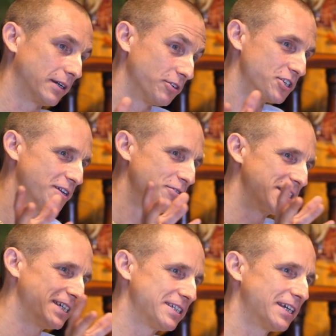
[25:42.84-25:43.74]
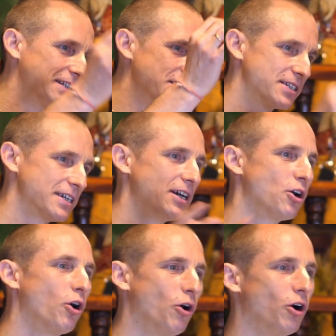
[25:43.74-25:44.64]
Krishna was sitting in this
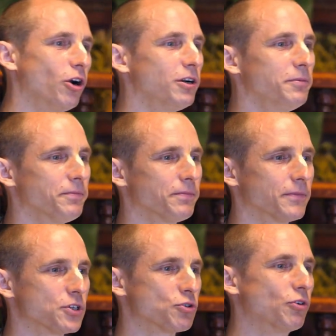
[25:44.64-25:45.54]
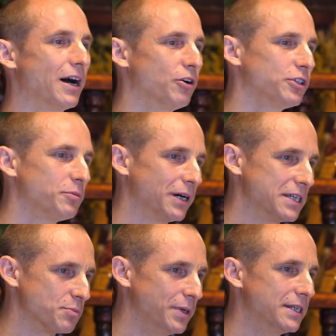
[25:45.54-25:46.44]
hall, surrounded by
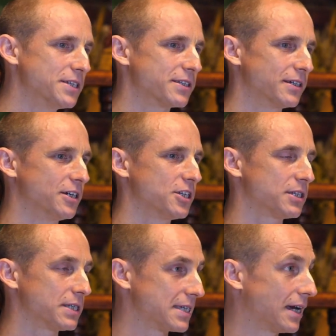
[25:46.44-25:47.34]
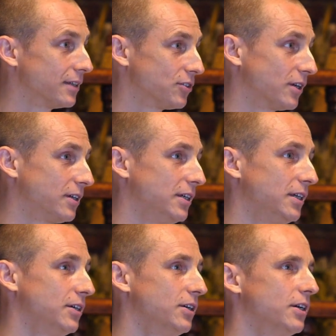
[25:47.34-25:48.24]
his ministers,
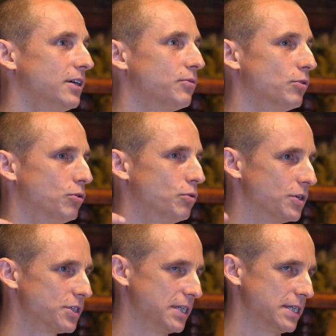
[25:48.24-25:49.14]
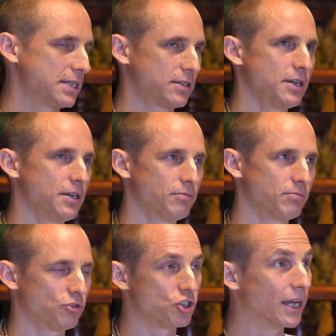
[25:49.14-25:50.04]
Satyaki, who was his
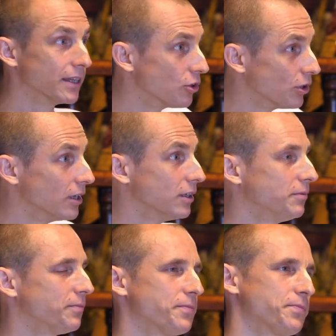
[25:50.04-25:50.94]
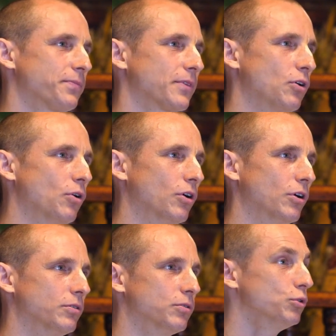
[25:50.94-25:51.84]
general,
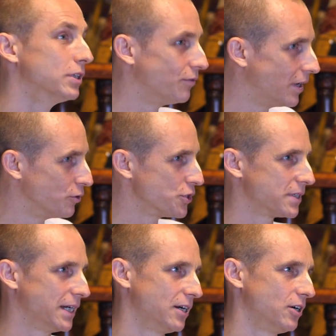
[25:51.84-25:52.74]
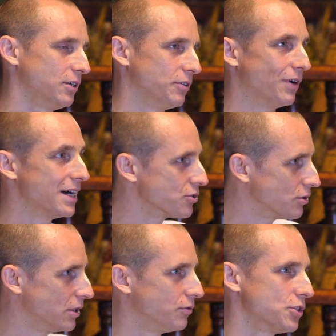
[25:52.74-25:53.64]
or Uddhava was there, and
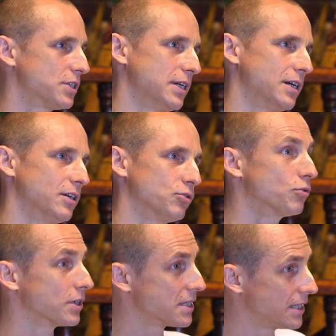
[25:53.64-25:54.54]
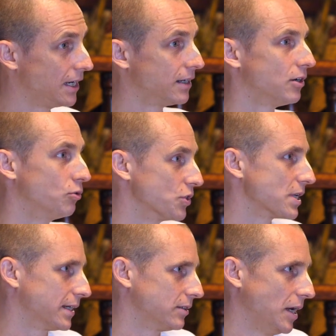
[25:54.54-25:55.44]
Vasudeva was there, and Ugrasena, who was
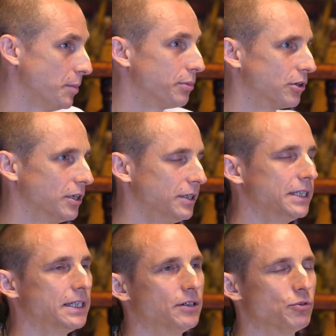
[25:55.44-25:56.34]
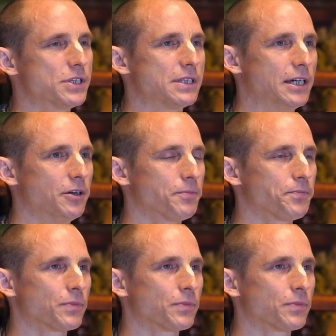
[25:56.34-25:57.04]
like the emperor, was there.